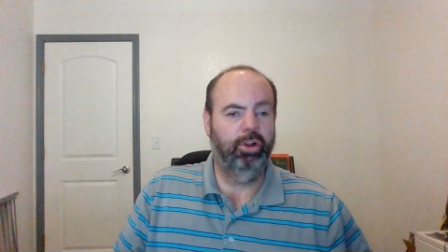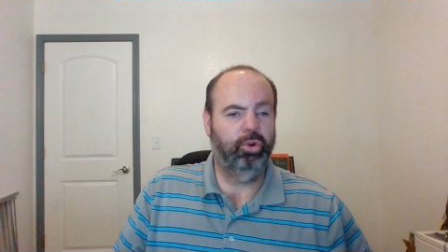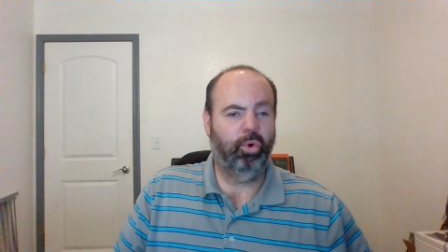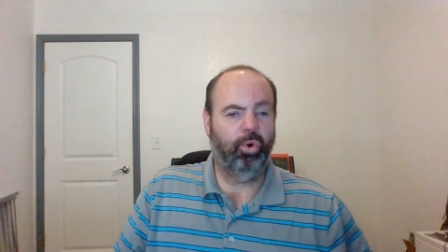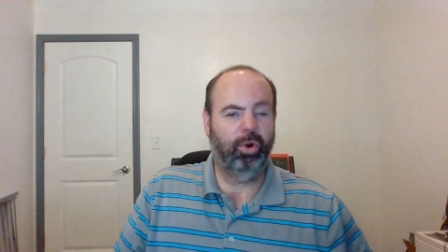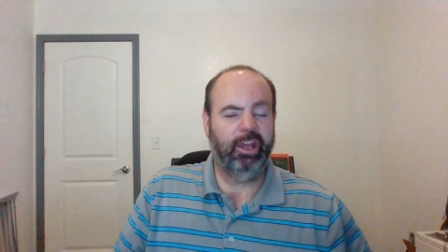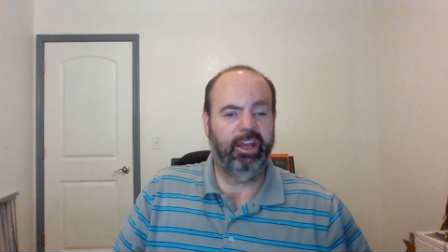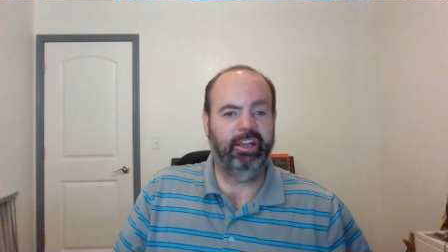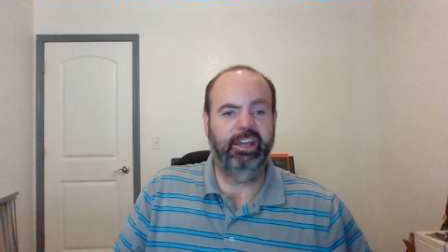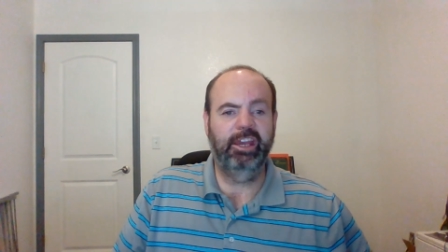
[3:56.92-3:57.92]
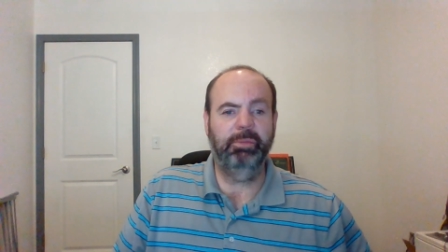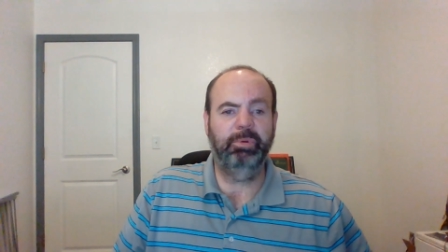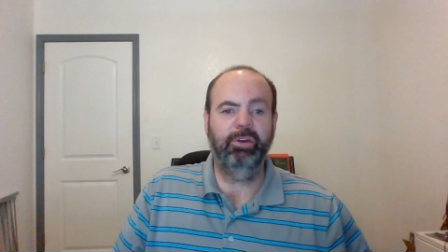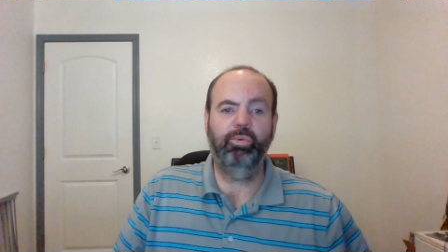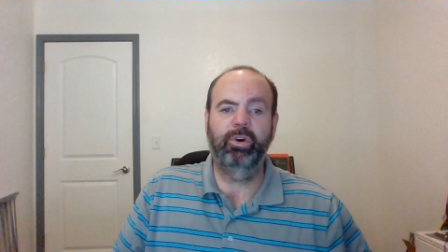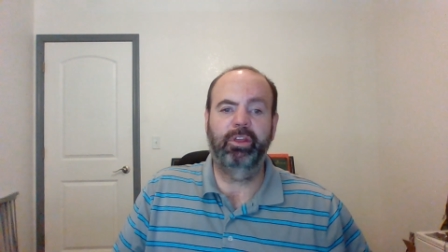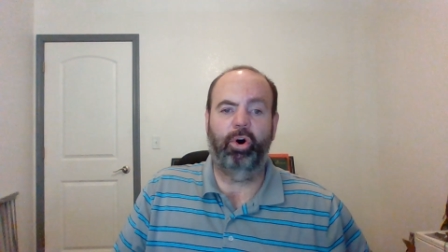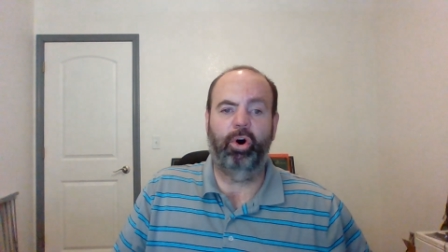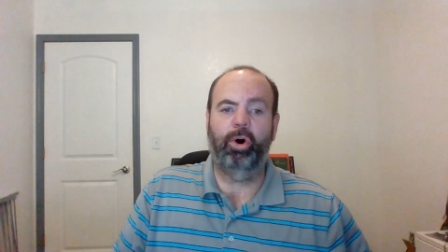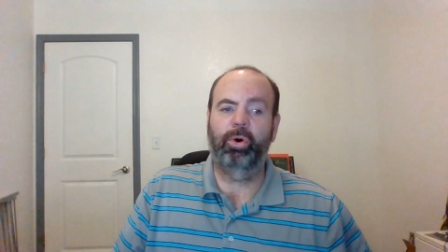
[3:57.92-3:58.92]
Lord, in keeping with
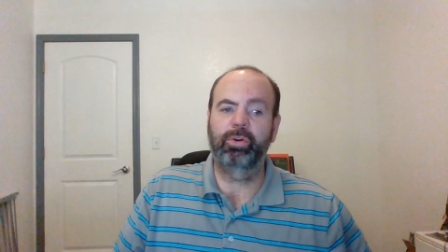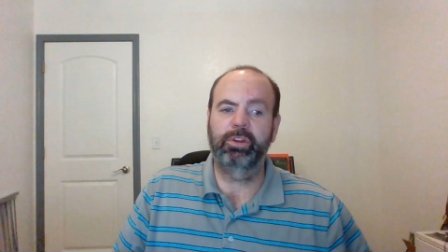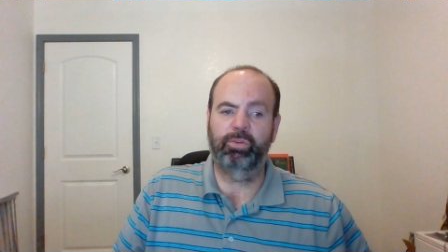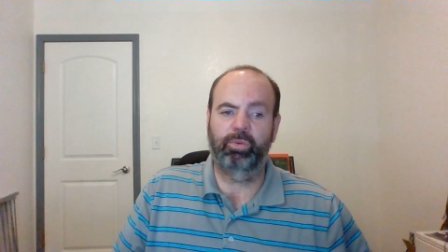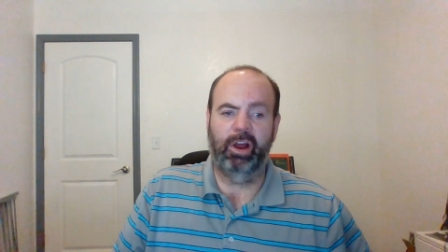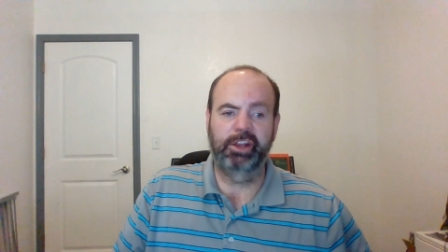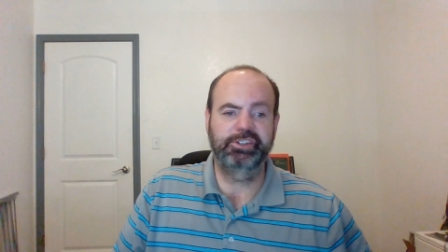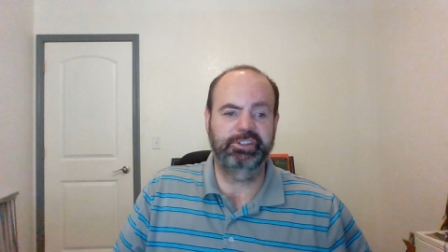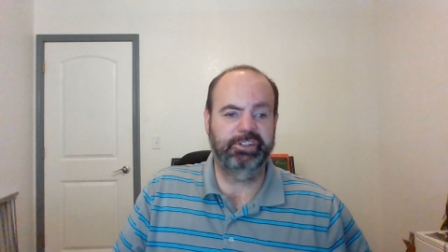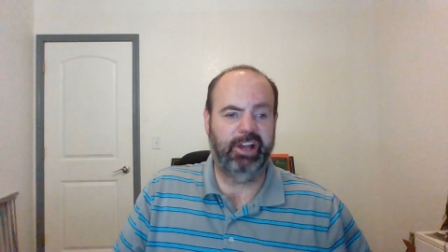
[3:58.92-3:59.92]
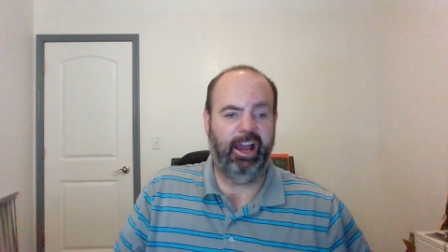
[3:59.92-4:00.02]
all your righteous